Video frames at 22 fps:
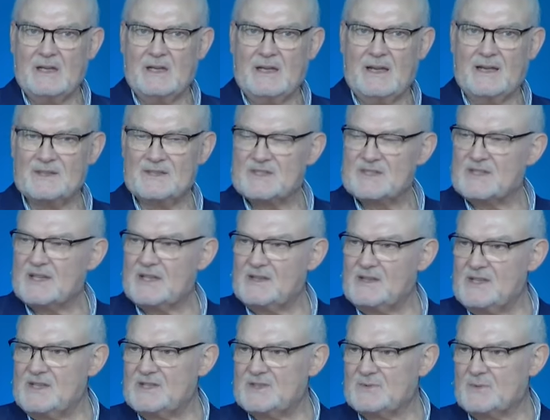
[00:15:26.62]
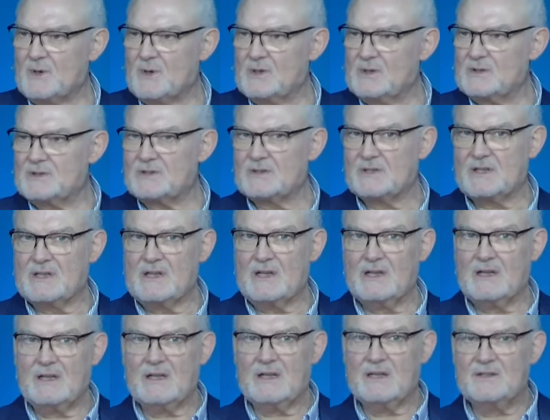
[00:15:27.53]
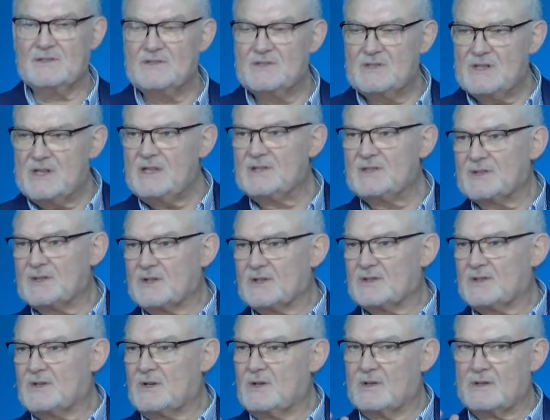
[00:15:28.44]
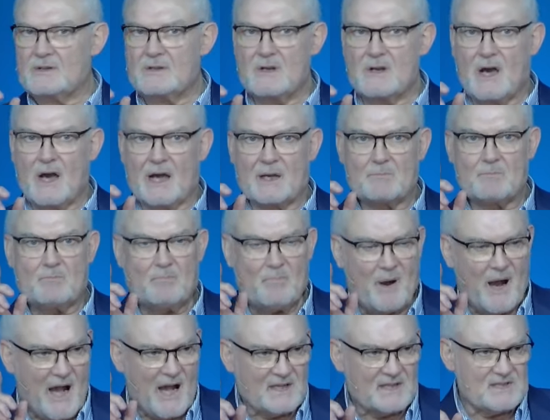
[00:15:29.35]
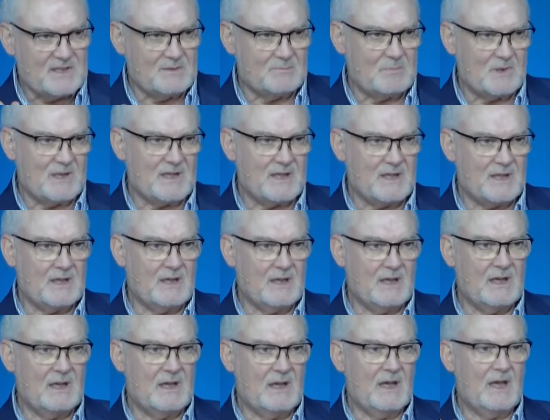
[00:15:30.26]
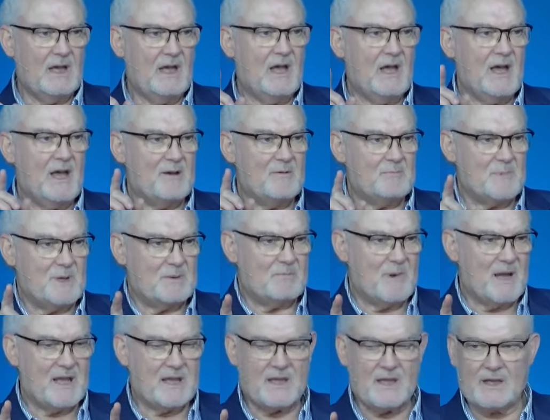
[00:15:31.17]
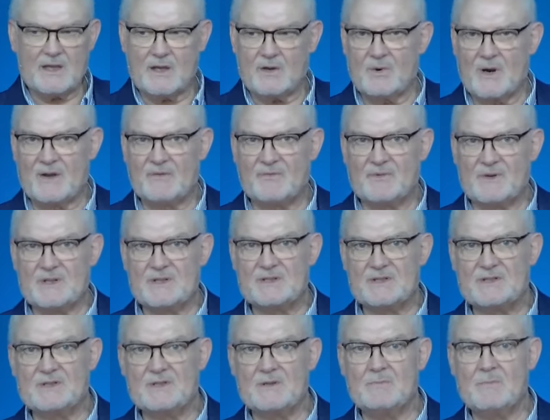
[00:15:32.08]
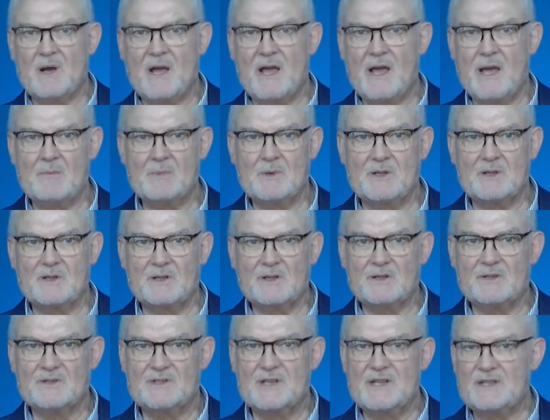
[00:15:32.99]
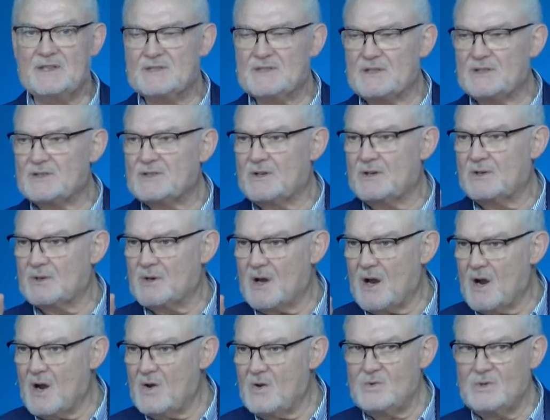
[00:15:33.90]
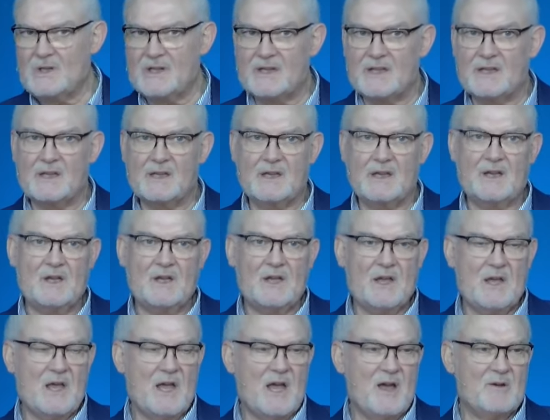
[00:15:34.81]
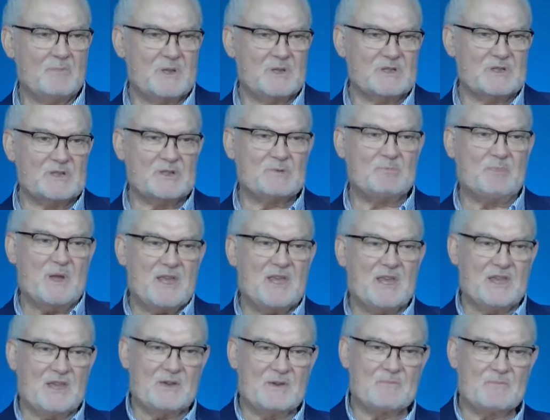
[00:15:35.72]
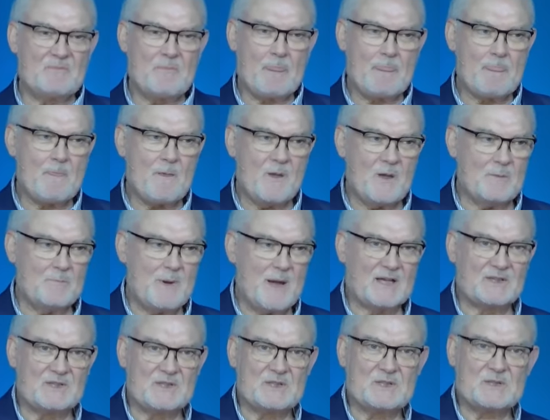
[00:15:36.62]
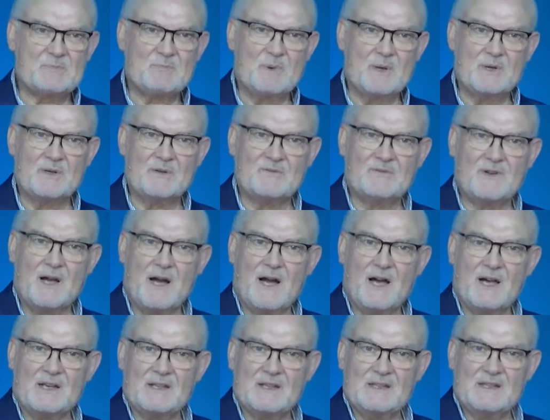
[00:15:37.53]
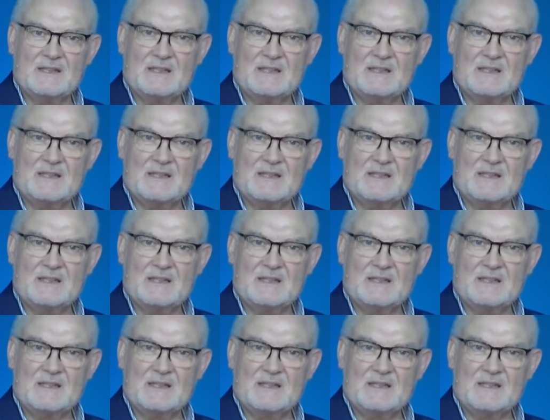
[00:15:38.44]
and said these words Jesus could not possibly have been making a reference to Muhammad. Jesus could only have been speaking about the Spirit of God.